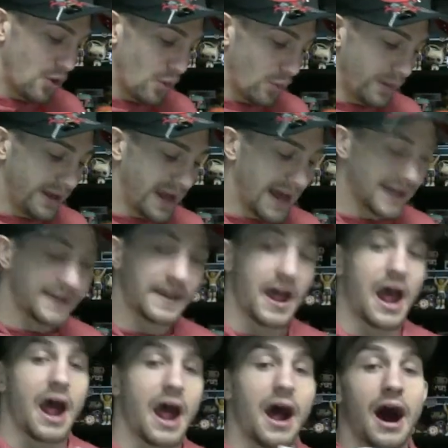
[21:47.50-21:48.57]
got
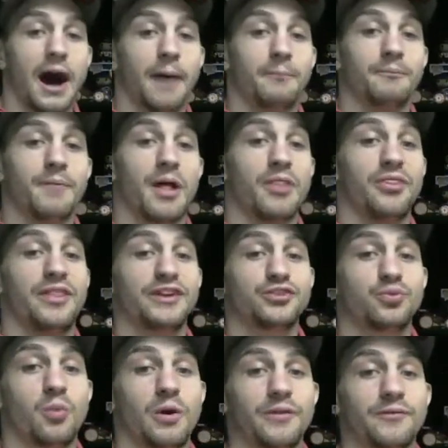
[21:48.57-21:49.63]
this
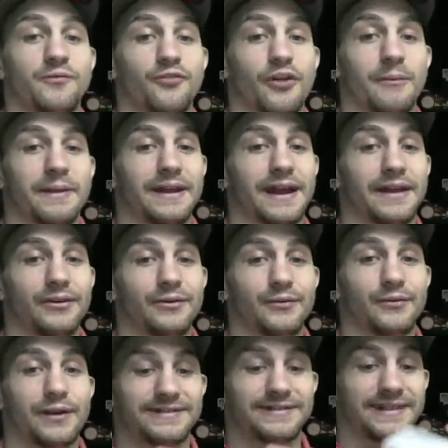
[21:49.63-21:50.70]
one from it. I don't know how to say
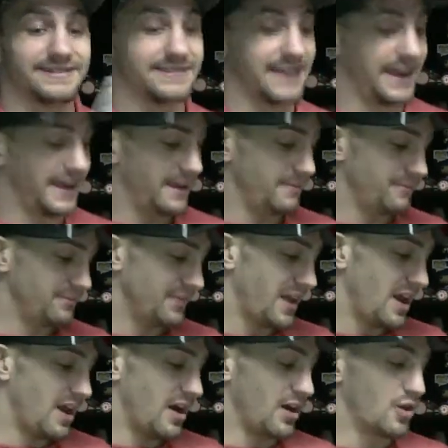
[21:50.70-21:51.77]
his name.
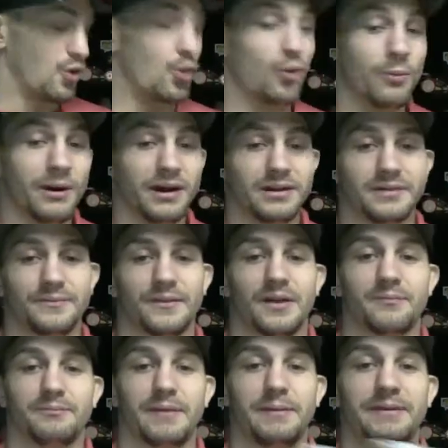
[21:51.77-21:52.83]
Akuma. Maybe
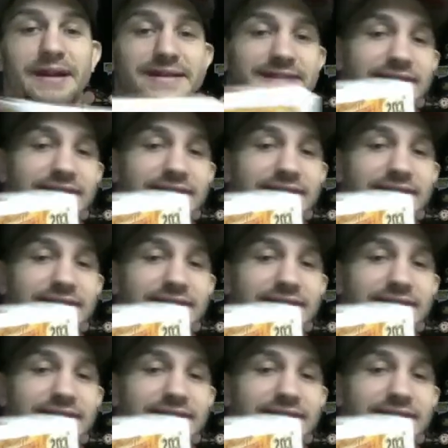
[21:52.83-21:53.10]
that's how you say